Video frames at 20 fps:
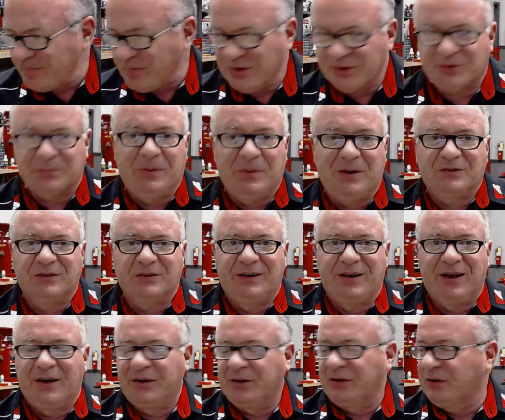Especially
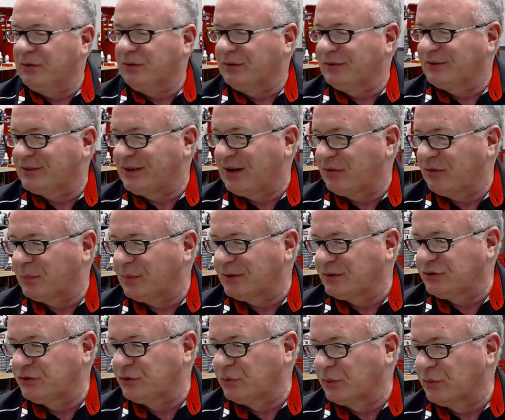down here in
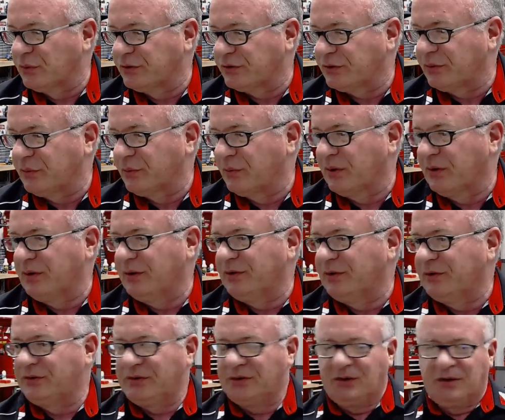Southwest Georgia, where
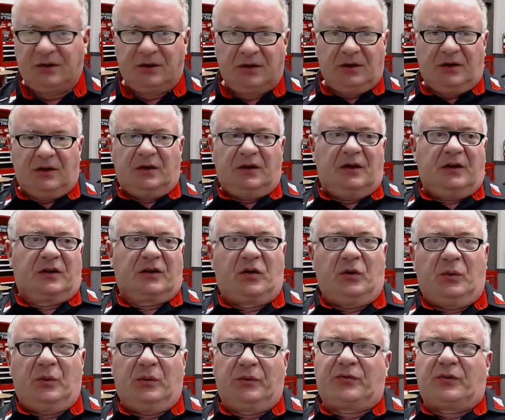it's
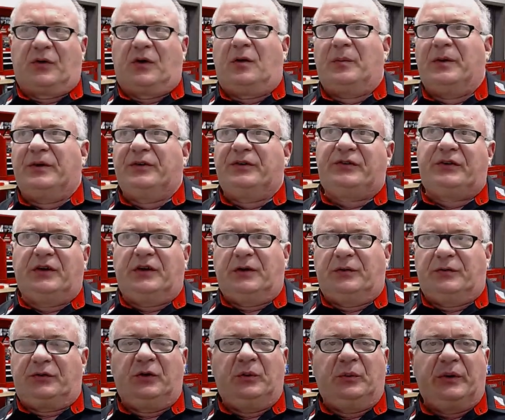cold for almost you know
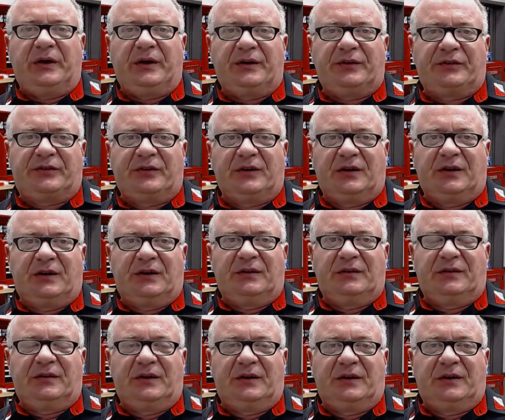two weeks,
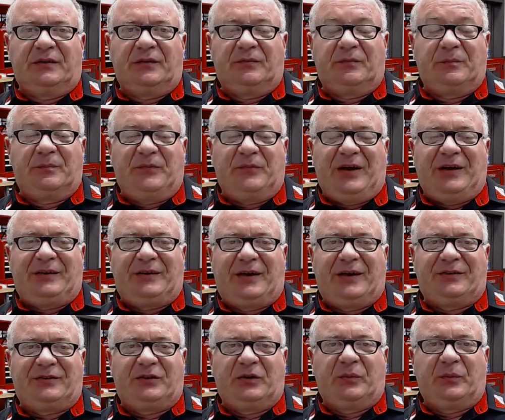and then
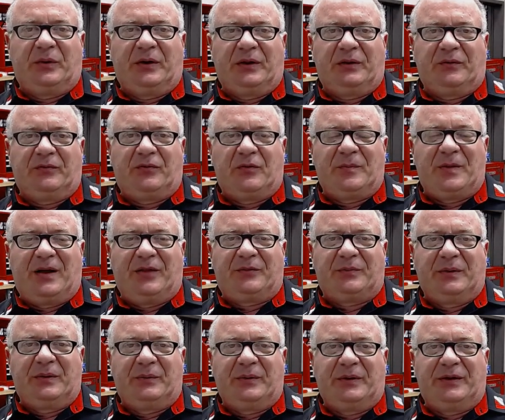fantastic weather for about
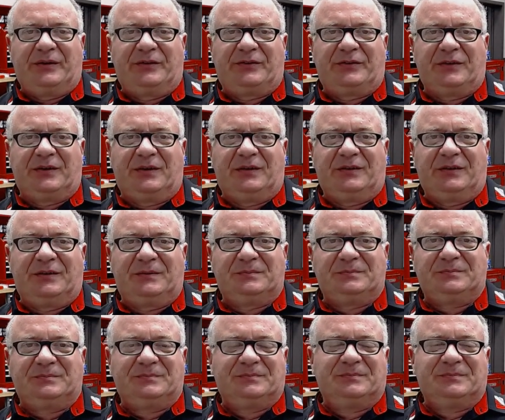three weeks, and then
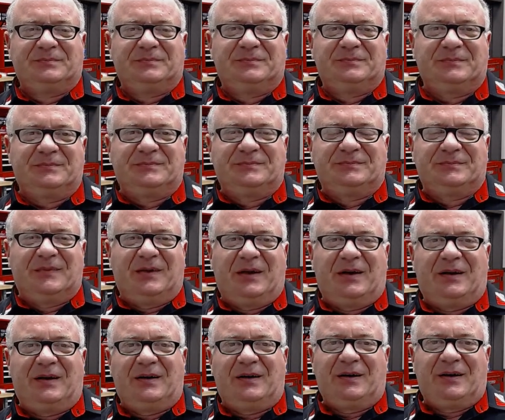
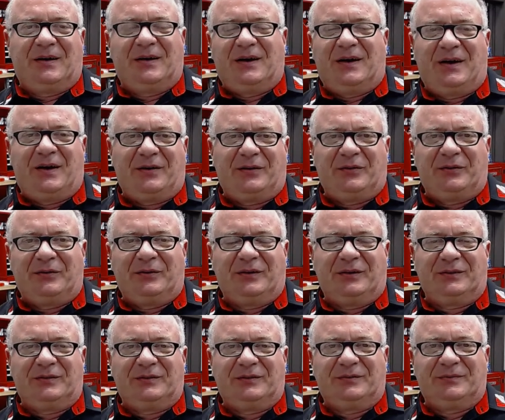hotter
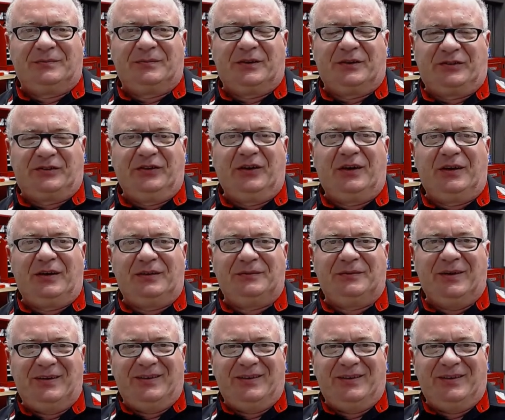than the sun